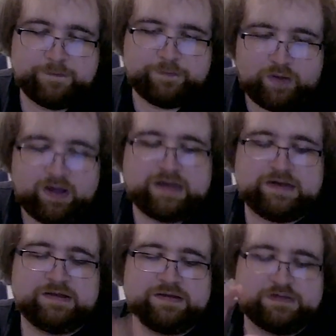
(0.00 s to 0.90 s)
but
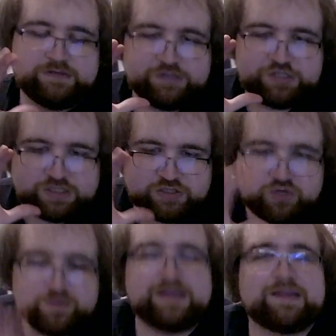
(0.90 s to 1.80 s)
she's
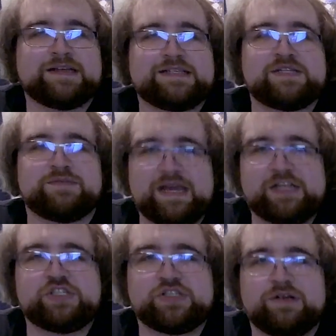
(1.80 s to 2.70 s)
doing this to
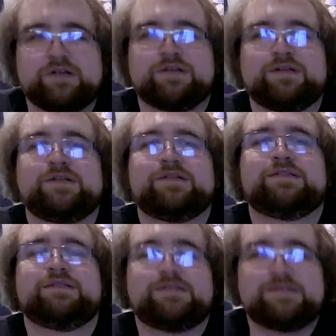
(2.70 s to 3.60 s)
make sure
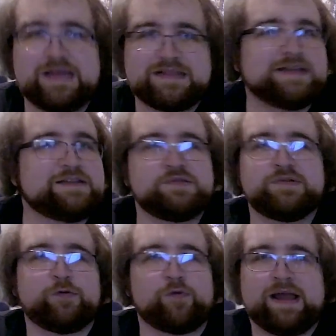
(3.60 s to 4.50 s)
that they
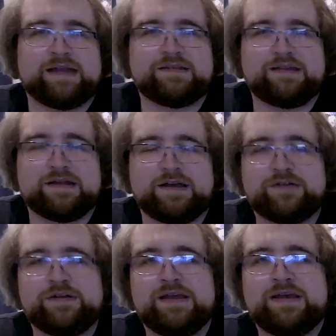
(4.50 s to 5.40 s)
do it right, you
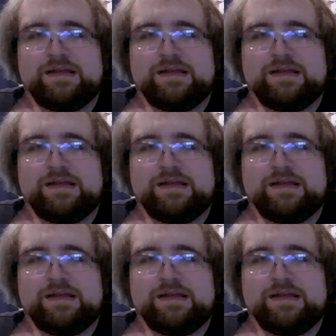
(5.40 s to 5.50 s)
know?